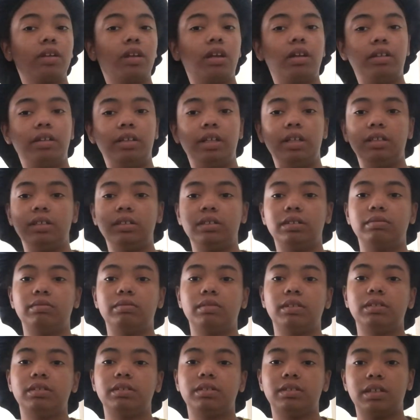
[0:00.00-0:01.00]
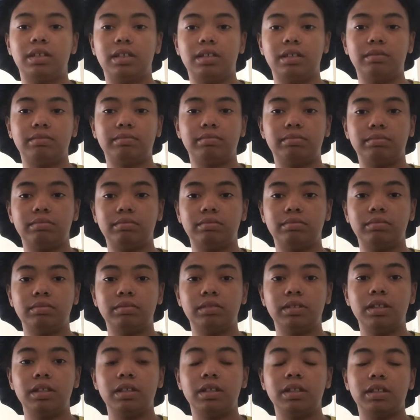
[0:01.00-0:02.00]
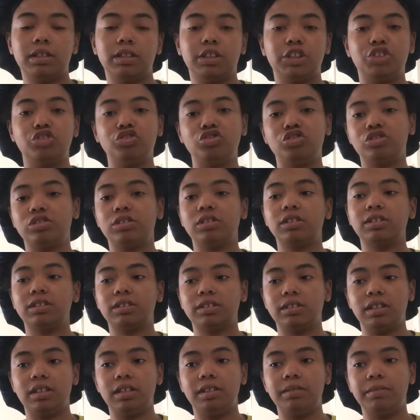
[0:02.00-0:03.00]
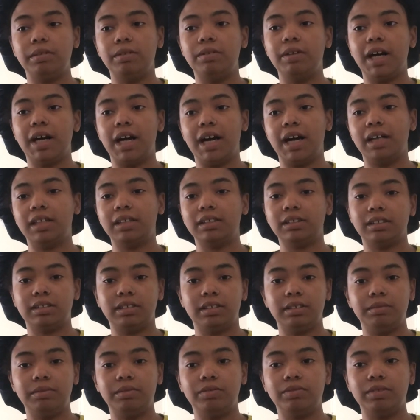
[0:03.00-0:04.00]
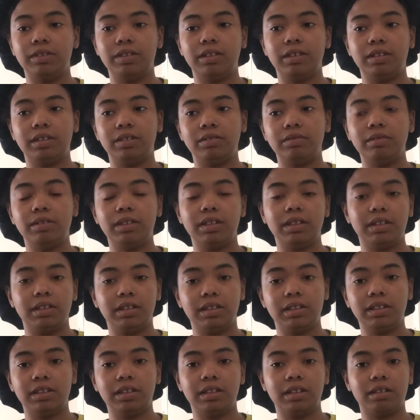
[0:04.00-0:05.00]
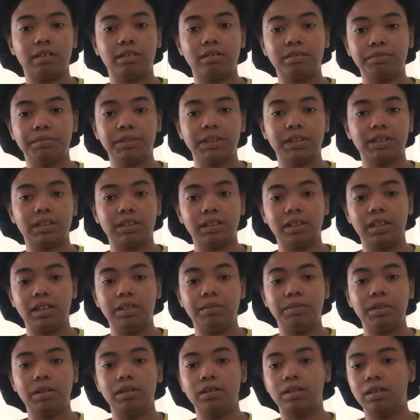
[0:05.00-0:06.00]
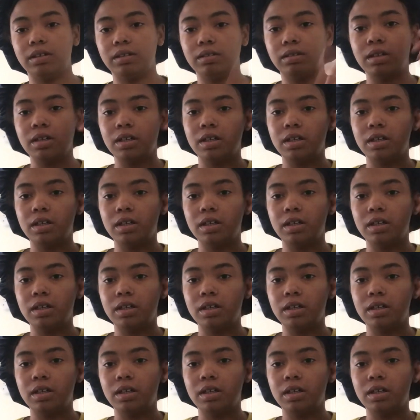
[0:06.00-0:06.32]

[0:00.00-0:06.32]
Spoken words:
That is the worst time. Cause you drunk sleep, you high sleep, you in a coma sleep, you know.